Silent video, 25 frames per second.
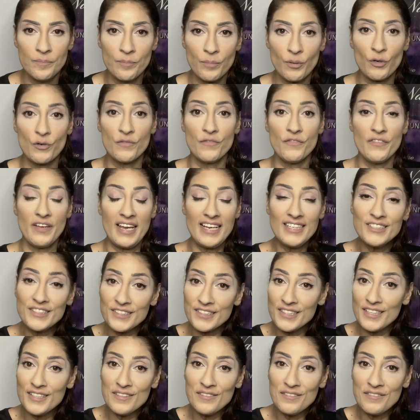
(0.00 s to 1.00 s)

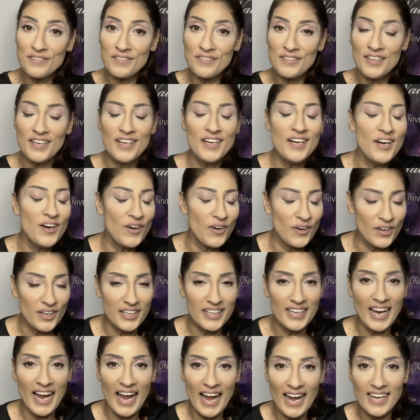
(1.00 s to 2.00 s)
pervasive
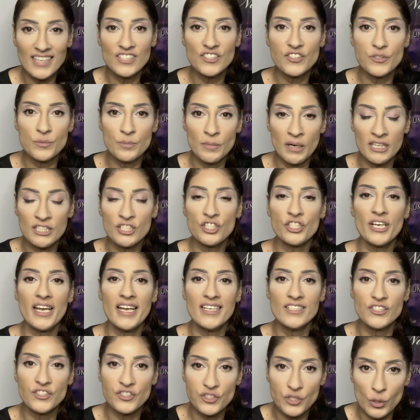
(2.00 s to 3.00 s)
or as much
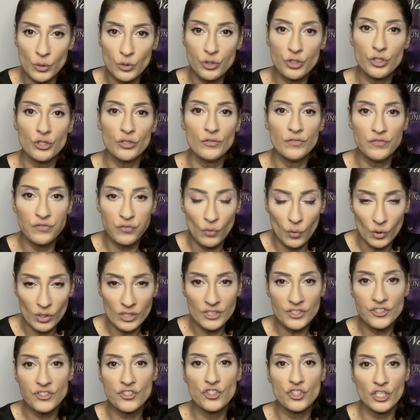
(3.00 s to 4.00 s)
a social
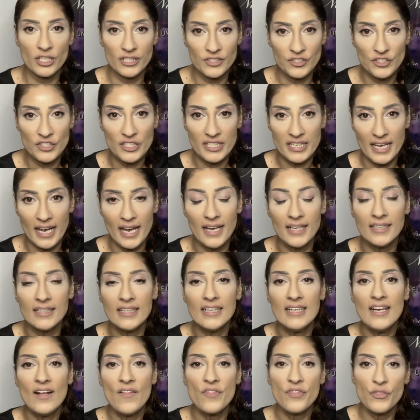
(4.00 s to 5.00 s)
force just yet
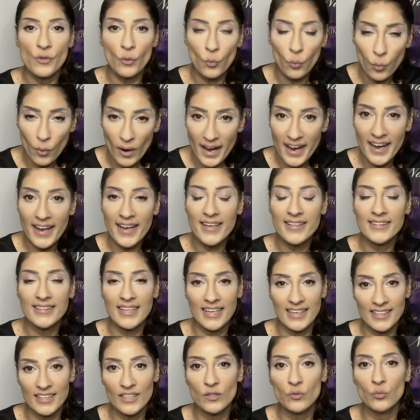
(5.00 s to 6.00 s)
the way
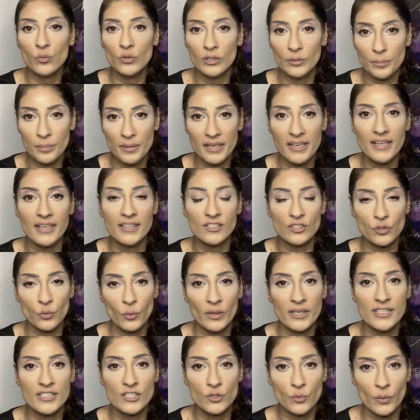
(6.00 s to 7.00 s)
that it will be in
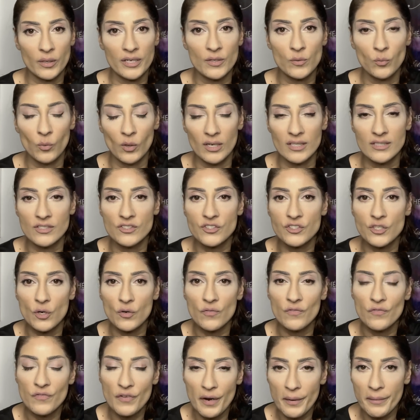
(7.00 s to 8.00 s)
2021. So,
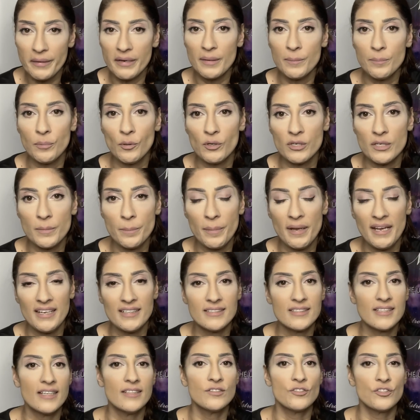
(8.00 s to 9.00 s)
very important to pay
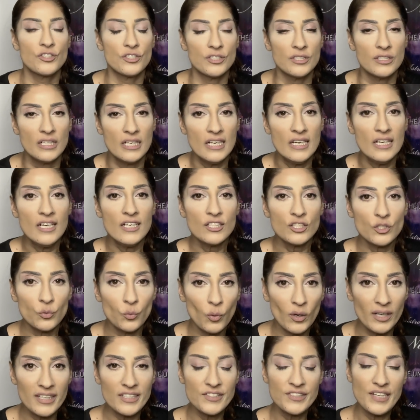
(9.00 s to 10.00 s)
attention to
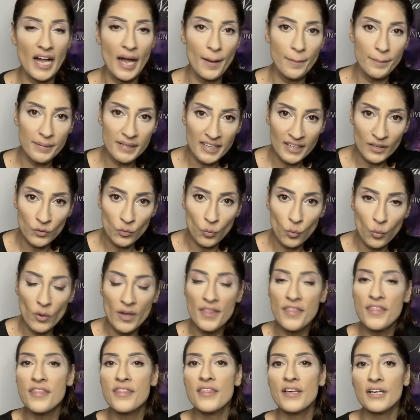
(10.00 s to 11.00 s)
what is happening
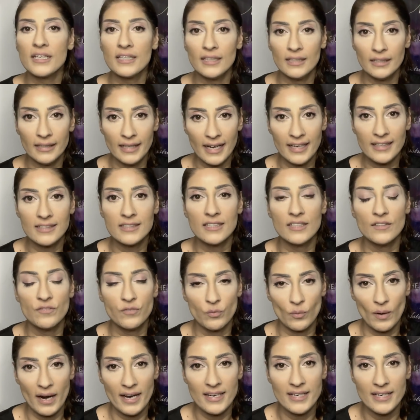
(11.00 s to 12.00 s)
with the collective
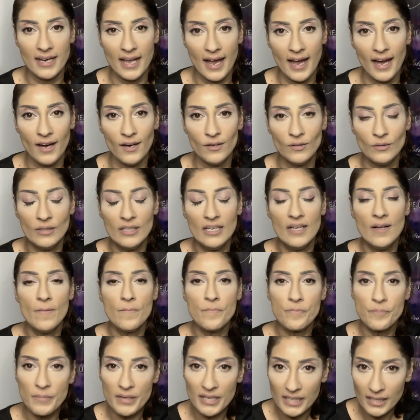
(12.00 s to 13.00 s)
right now,
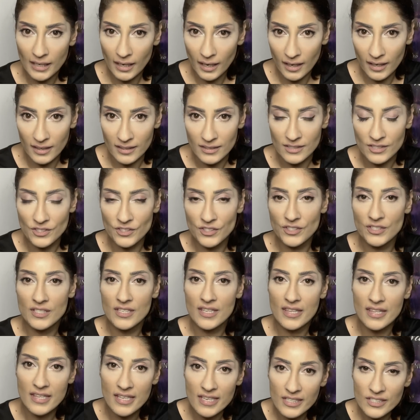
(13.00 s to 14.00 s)
because
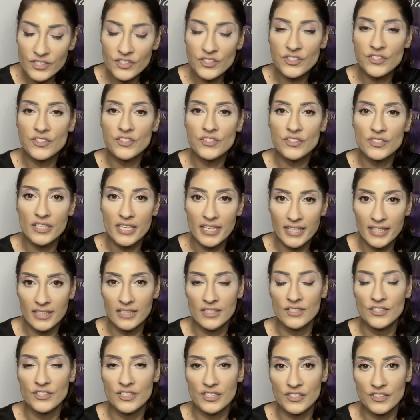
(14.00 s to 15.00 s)
this
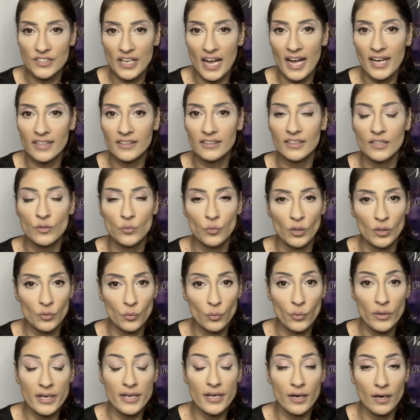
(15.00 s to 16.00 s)
is exactly what
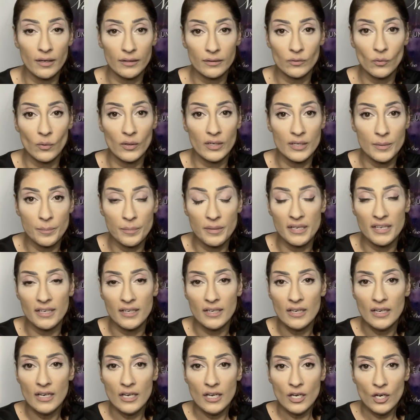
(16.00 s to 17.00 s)
we are going to
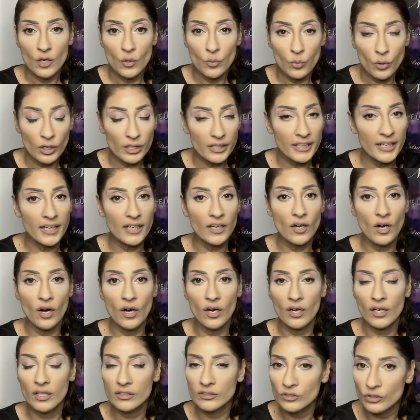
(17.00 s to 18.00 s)
be working
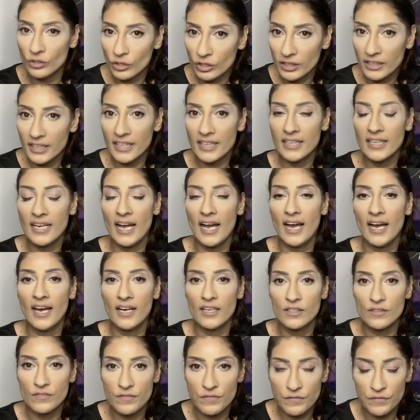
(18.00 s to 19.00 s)
on, looking
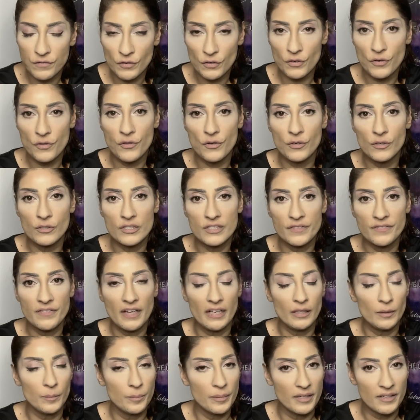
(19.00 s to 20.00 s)
at, further
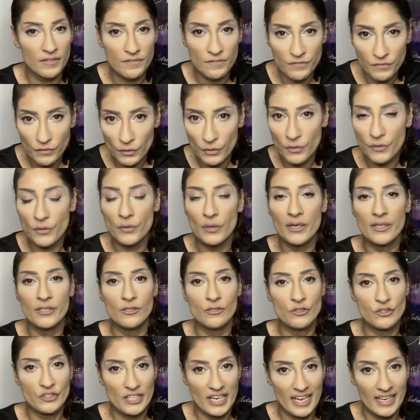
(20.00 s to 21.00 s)
developing, further
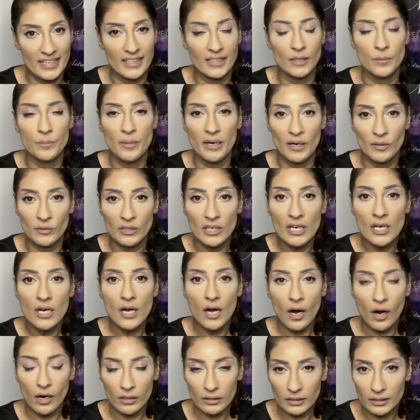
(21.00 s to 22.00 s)
understanding about
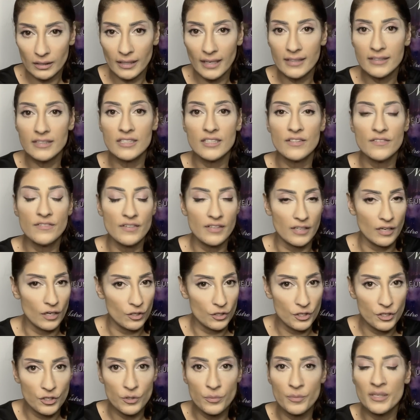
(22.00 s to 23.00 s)
our collective and our
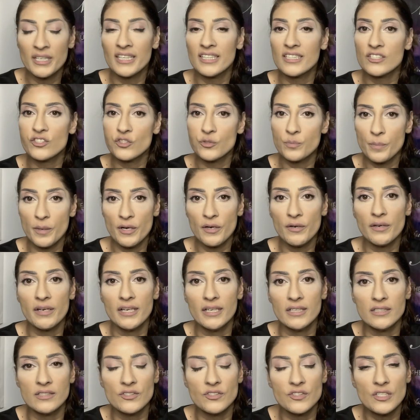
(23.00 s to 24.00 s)
human
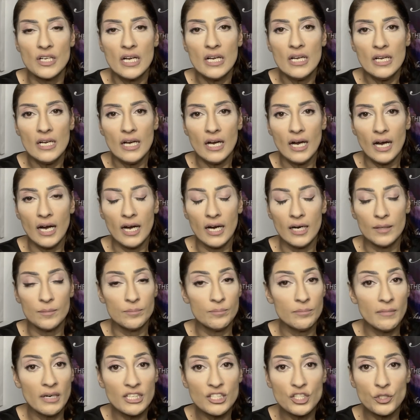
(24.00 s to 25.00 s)
experience uh,
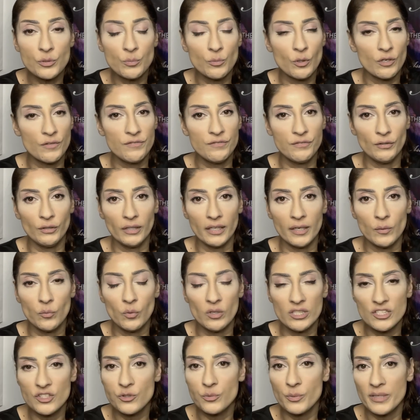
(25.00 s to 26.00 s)
much more fully
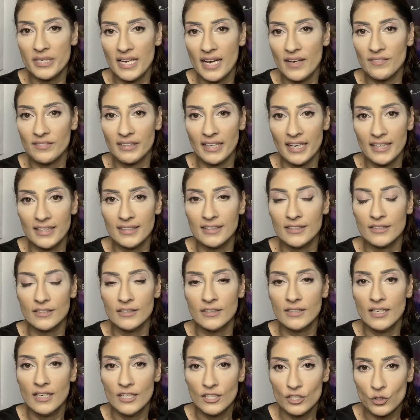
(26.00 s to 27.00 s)
once we navigate into
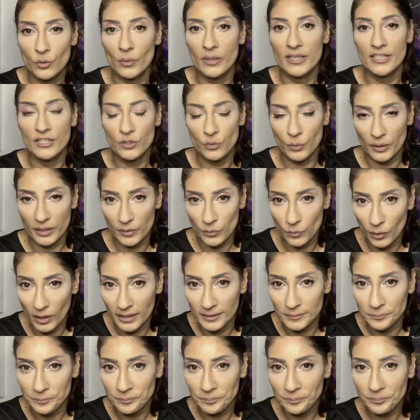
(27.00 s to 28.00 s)

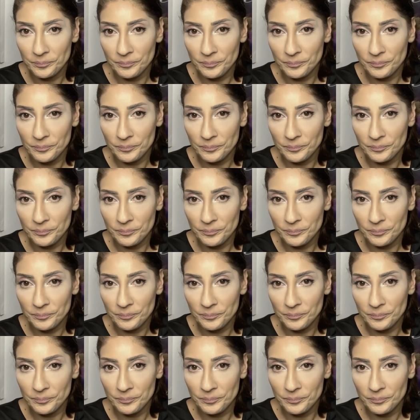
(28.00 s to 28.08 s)
2021.